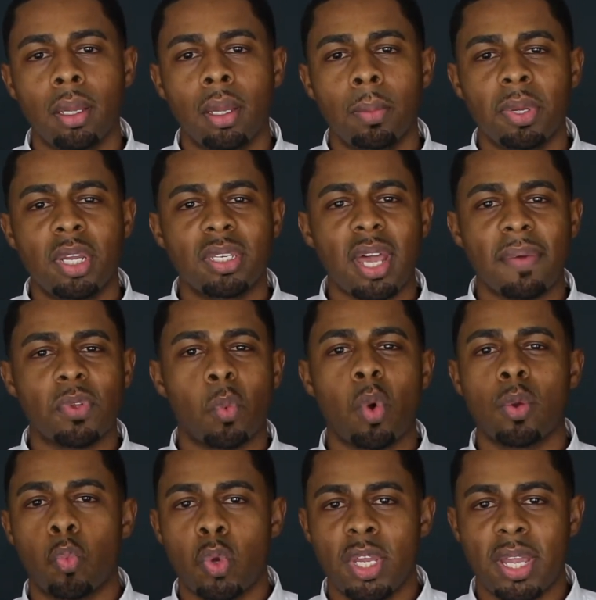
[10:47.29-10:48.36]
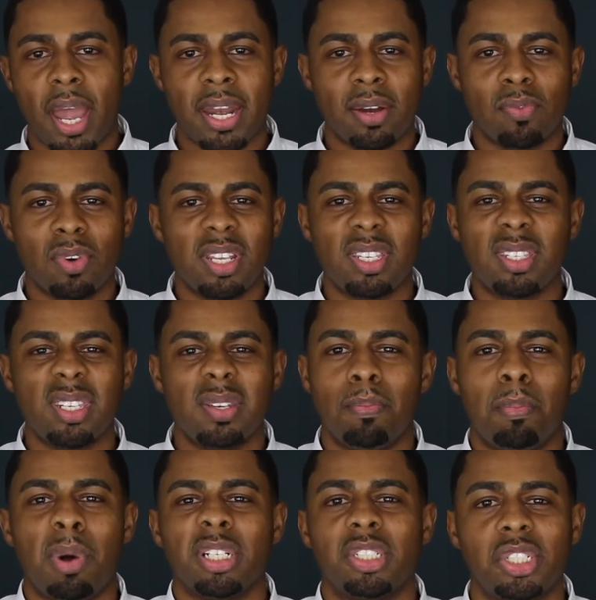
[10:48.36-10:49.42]
Because after 1 week, I didn't really see
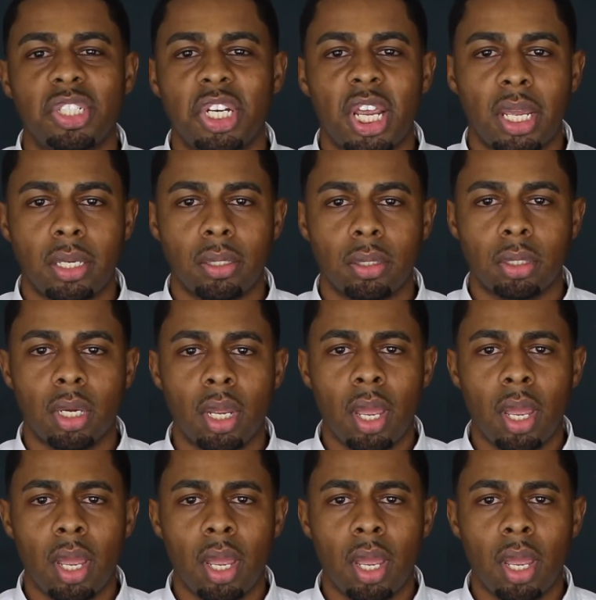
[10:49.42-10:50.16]
much change.